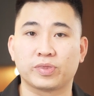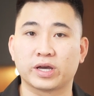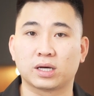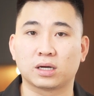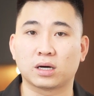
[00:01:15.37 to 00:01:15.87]

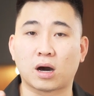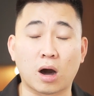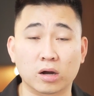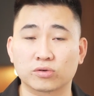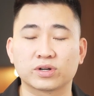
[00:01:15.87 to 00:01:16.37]
the
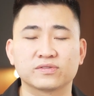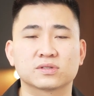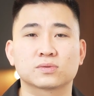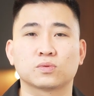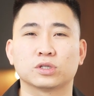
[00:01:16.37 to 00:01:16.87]

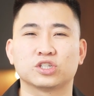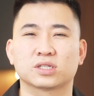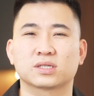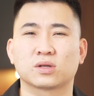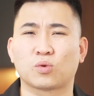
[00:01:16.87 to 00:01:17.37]
algorithms were
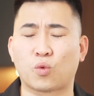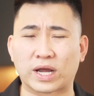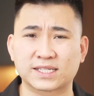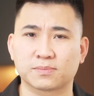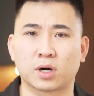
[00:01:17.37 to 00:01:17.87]
just
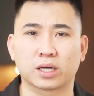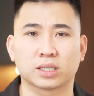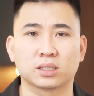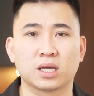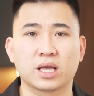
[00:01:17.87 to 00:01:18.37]
way
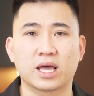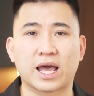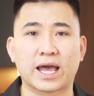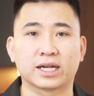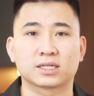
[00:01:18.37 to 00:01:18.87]
smarter
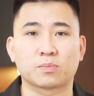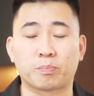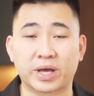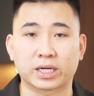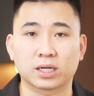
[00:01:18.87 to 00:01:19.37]
and
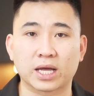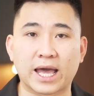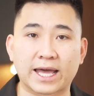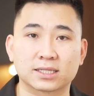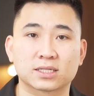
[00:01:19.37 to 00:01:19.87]

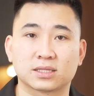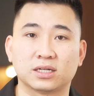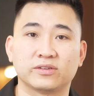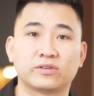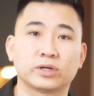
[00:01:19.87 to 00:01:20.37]
better at
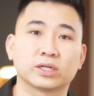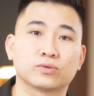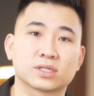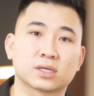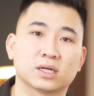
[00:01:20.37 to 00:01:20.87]
delivering
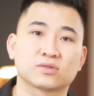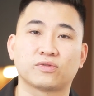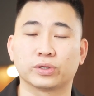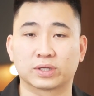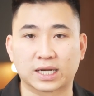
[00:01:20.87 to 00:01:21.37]
results
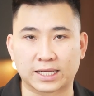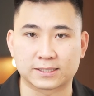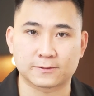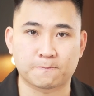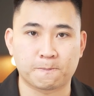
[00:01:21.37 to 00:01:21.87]
for your
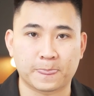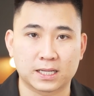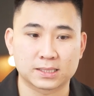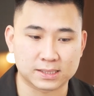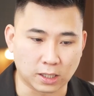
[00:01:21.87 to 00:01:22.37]
clients.
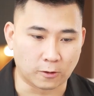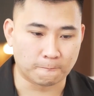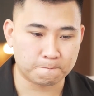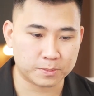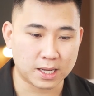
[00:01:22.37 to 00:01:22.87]

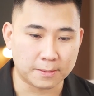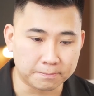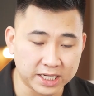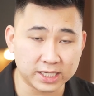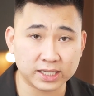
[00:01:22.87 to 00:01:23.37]
So,
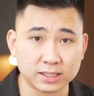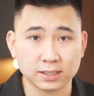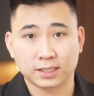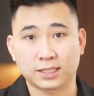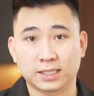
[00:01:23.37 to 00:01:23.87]
meaning